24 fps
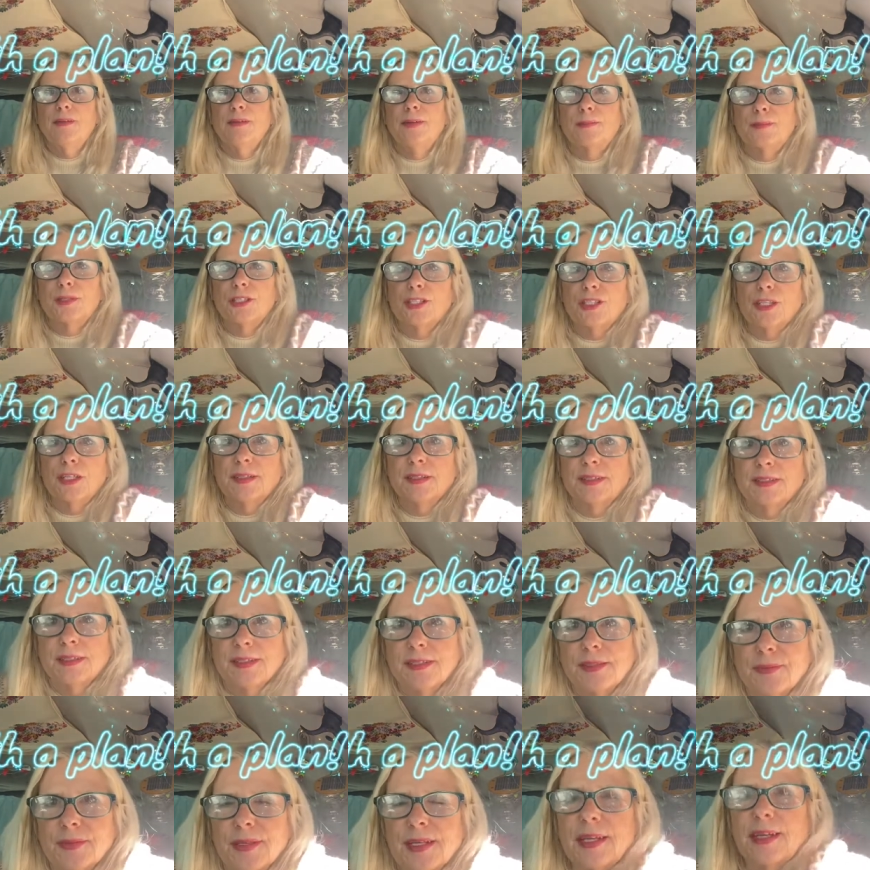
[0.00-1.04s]
Let me shut
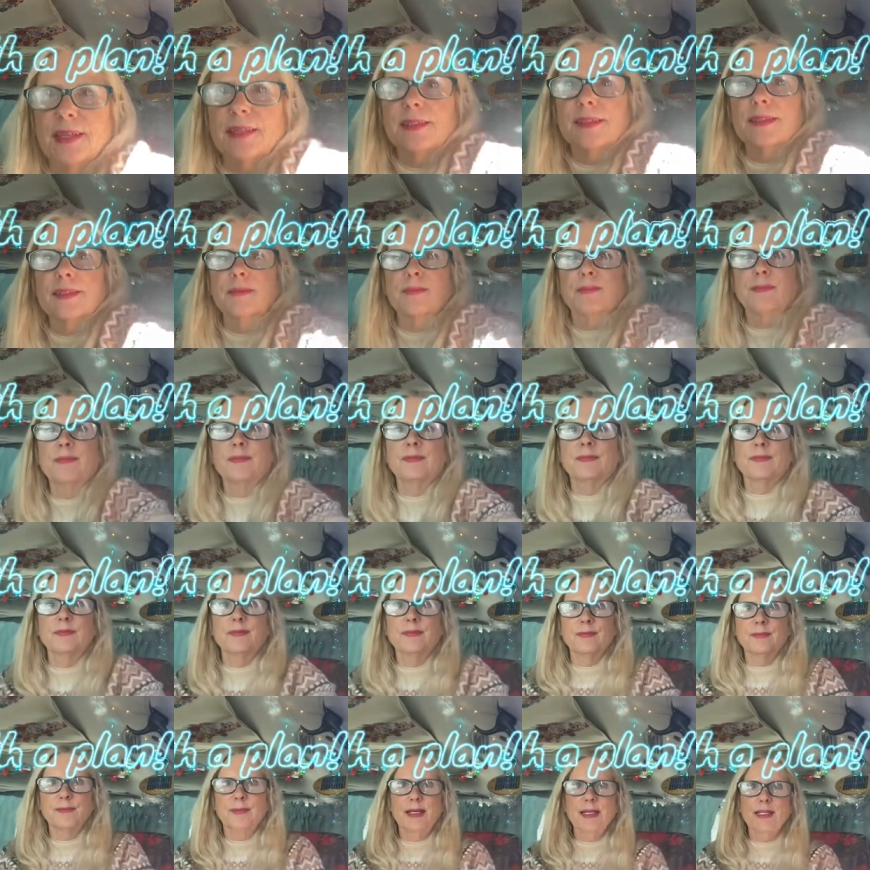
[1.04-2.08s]
this, we got some
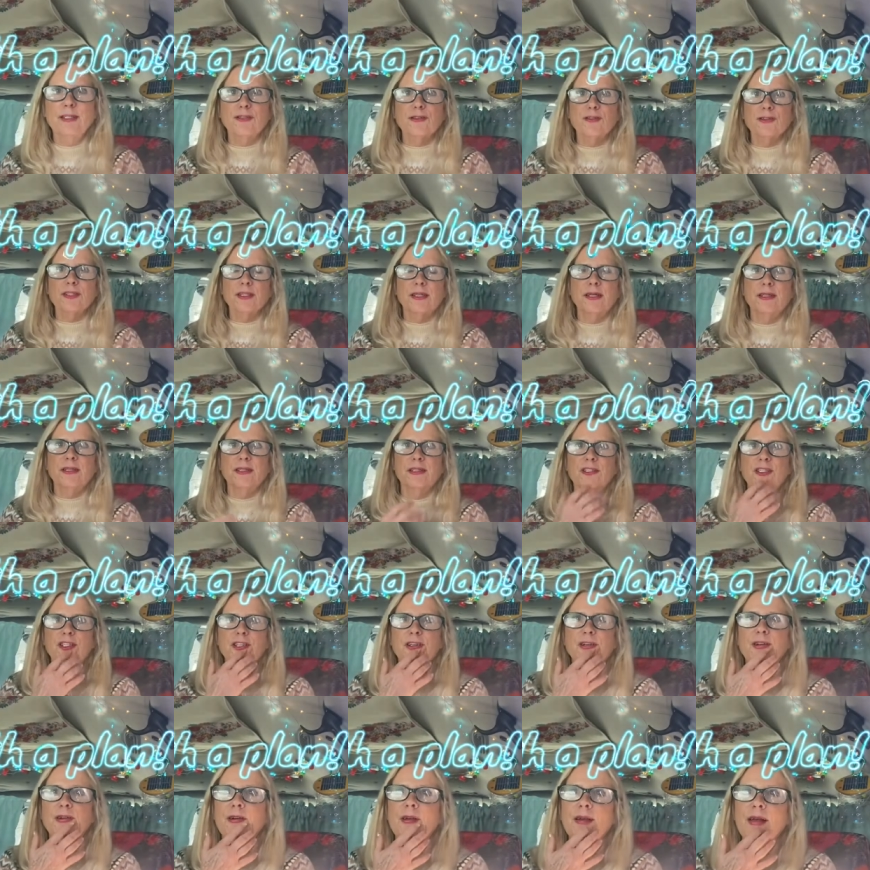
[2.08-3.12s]
major sunnage
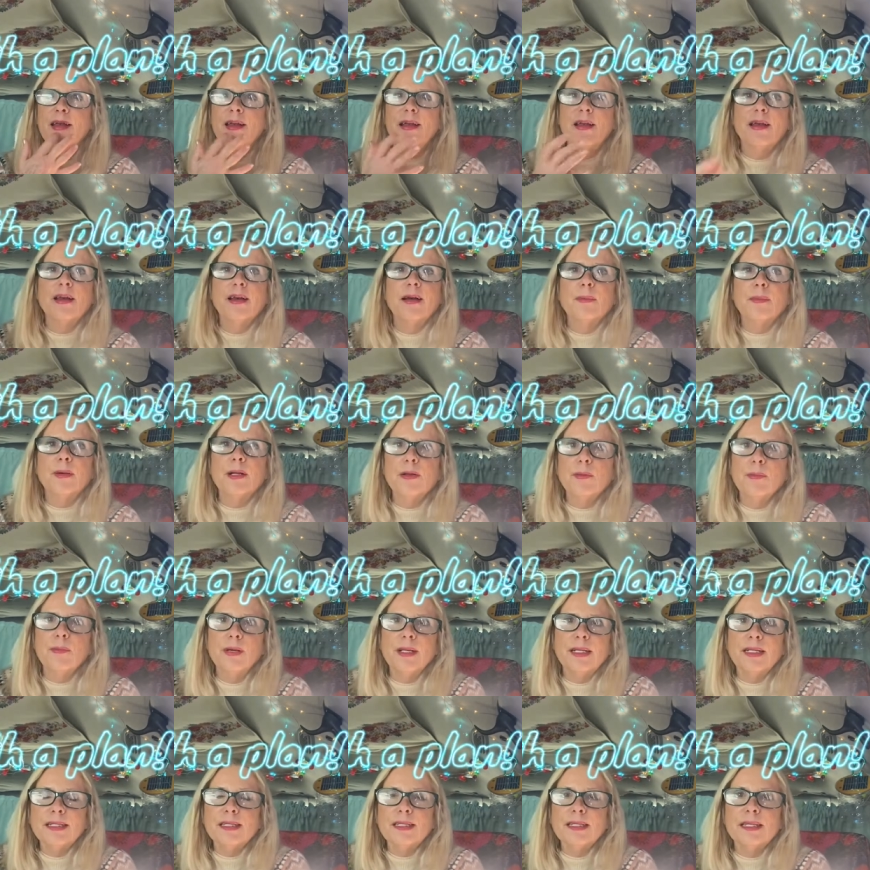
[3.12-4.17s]
here. But I
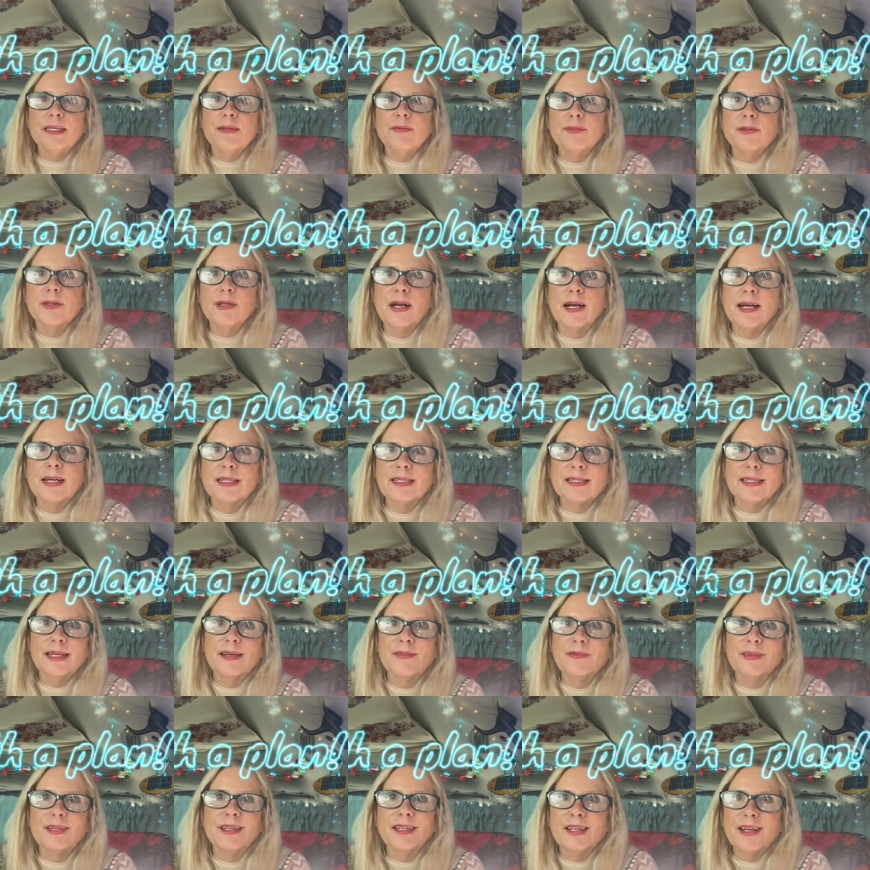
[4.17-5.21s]
wanted to give you guys
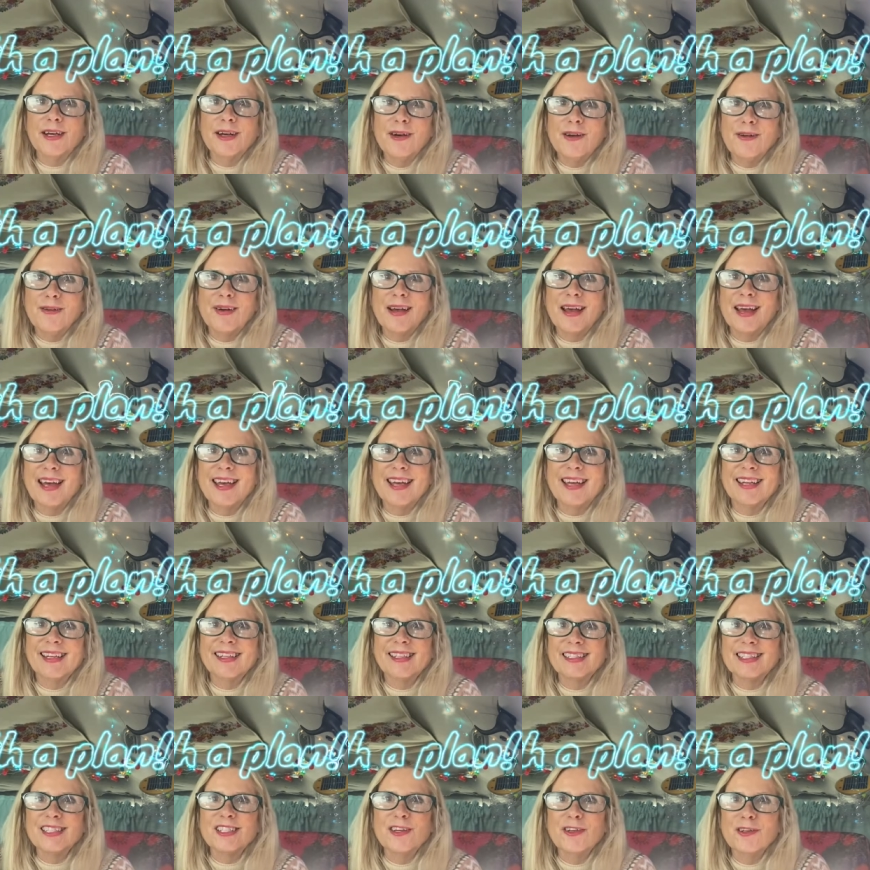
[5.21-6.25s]
a video
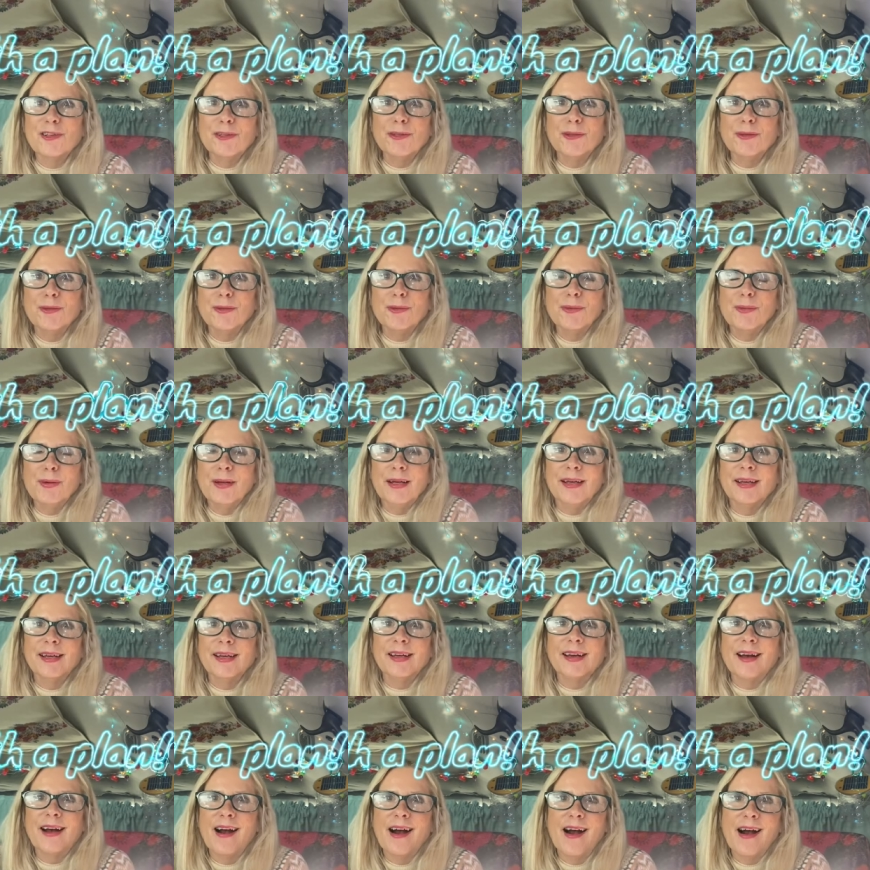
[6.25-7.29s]
and show you
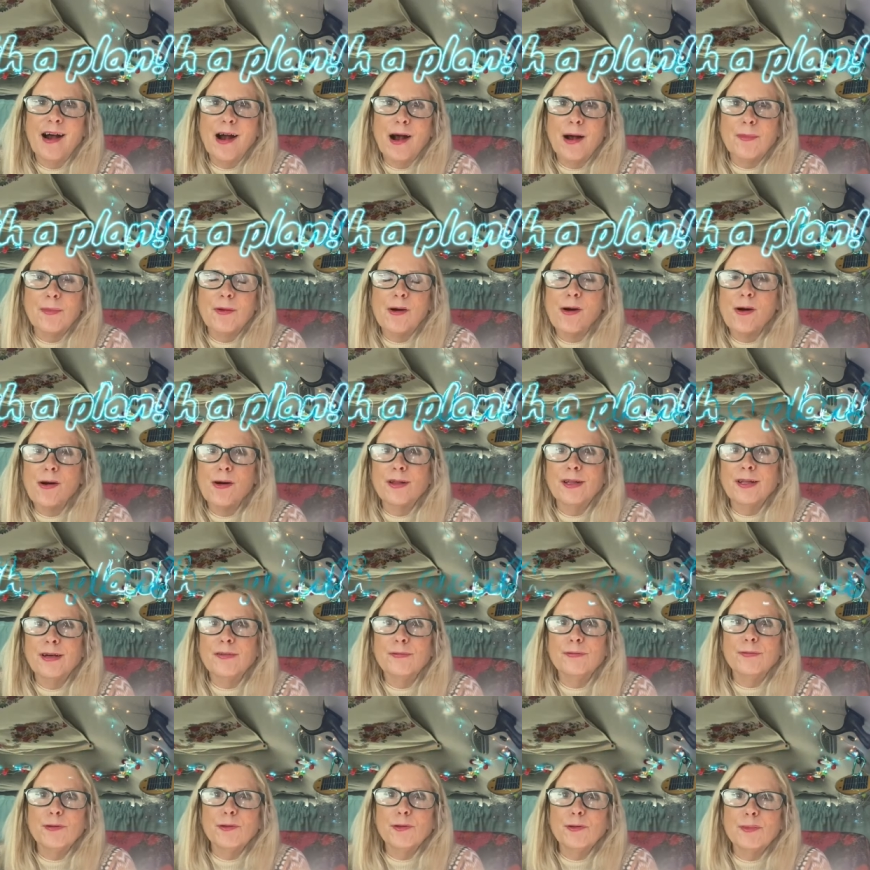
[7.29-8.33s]
all
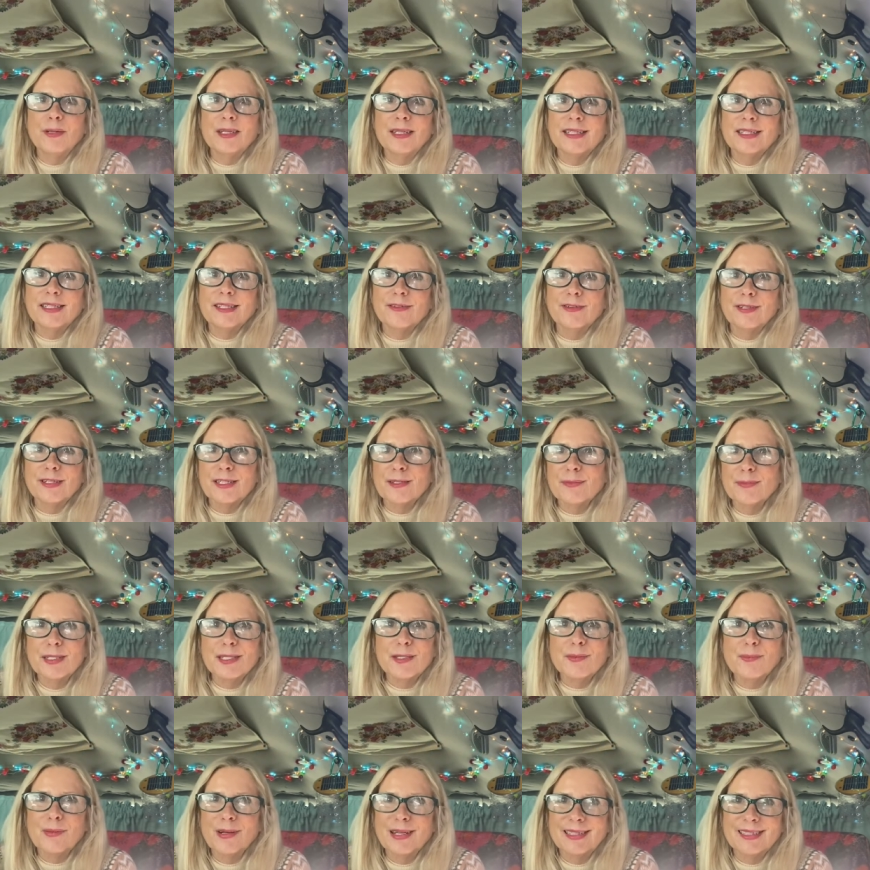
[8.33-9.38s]
of Ruby's
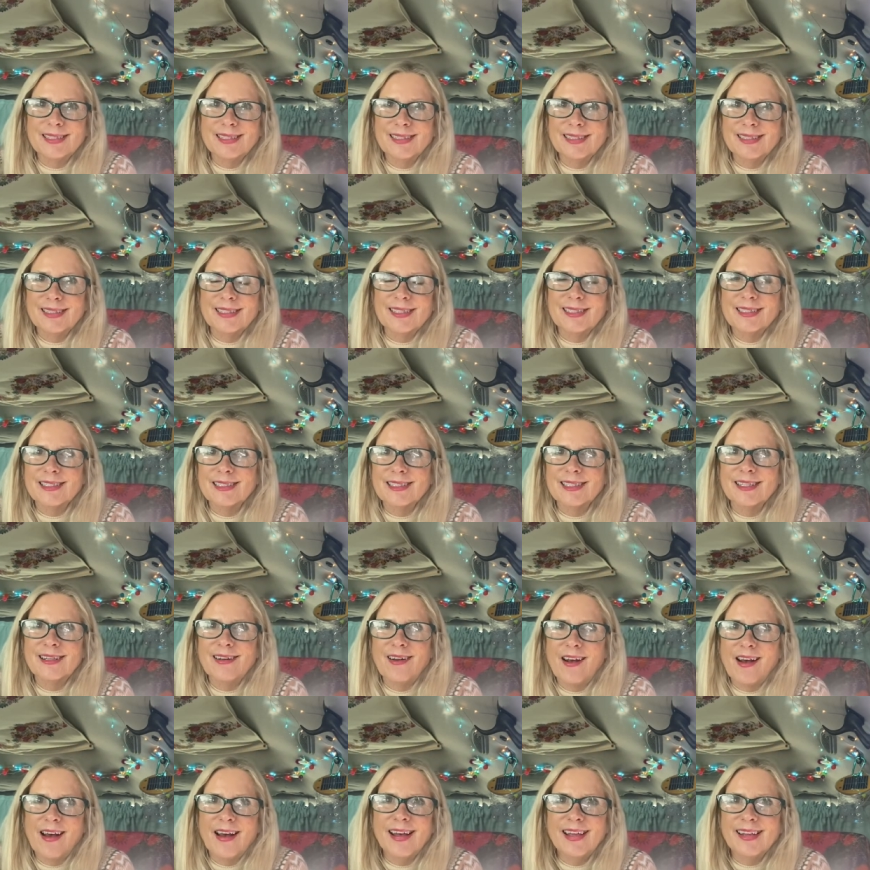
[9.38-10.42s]
Christmas presents that she
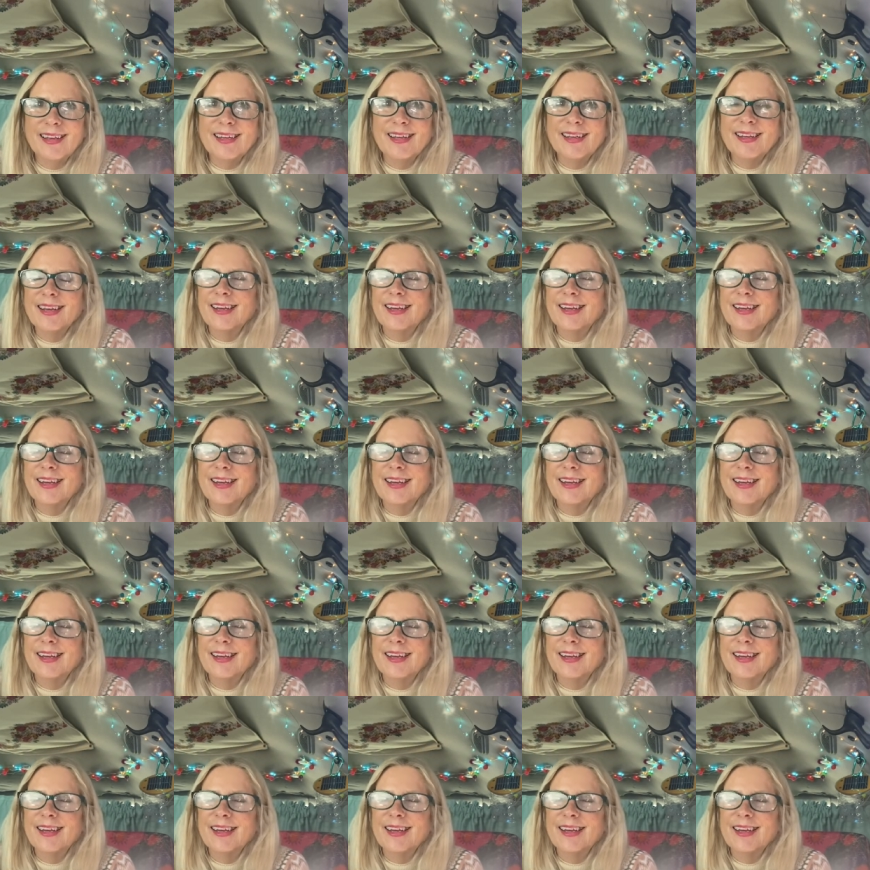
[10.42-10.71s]
got.